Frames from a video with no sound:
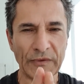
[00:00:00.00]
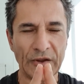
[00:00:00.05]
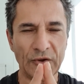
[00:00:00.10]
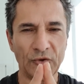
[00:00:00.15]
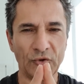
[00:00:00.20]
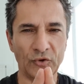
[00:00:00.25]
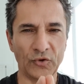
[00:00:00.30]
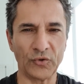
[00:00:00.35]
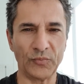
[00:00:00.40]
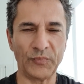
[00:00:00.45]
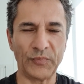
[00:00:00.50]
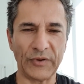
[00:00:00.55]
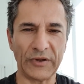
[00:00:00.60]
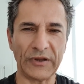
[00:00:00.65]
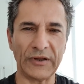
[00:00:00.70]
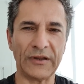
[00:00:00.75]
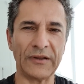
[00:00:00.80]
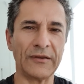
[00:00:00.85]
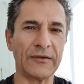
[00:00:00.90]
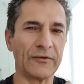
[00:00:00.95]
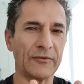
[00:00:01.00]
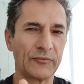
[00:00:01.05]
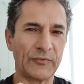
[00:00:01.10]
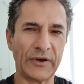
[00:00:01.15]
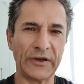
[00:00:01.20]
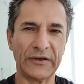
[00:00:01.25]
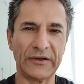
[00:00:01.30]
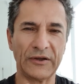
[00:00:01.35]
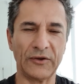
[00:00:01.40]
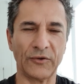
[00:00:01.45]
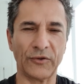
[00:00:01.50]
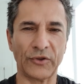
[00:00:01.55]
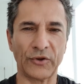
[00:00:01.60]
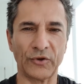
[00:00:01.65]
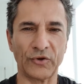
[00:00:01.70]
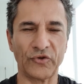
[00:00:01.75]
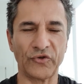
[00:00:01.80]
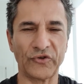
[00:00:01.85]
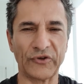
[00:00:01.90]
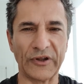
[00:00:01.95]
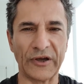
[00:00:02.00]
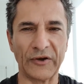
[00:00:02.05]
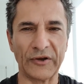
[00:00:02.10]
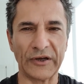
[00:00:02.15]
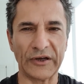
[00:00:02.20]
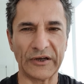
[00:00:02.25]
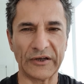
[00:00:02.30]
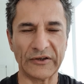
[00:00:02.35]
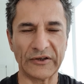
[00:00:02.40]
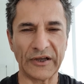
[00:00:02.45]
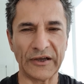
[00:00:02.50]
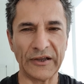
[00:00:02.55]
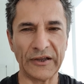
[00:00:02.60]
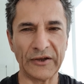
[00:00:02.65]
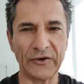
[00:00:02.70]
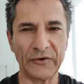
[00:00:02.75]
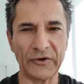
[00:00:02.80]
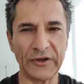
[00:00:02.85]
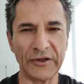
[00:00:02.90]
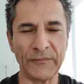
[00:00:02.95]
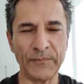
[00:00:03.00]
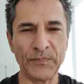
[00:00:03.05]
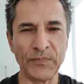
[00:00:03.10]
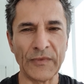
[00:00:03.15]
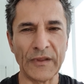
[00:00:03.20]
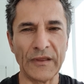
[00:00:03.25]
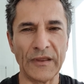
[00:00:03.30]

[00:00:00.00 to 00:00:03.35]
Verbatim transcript: it could be writing your thoughts down in a diary,